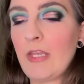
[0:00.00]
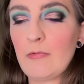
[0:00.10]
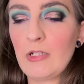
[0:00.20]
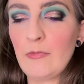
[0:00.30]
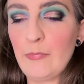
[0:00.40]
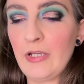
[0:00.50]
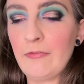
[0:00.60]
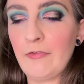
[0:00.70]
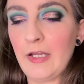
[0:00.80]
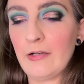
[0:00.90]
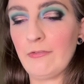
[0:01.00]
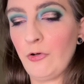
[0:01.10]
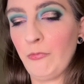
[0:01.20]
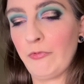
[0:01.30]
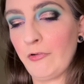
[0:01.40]
I'm not a big fan of
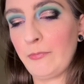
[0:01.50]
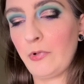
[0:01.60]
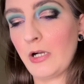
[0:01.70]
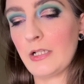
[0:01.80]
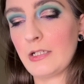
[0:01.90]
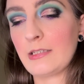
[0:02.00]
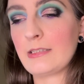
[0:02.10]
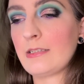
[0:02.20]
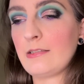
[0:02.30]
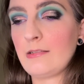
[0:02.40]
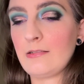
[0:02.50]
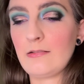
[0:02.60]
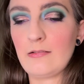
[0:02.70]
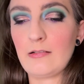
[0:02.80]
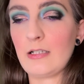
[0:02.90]
Ofra products.
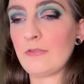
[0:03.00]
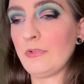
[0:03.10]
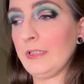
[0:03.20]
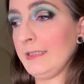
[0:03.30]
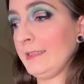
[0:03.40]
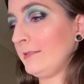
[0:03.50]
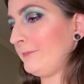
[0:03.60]
Not really.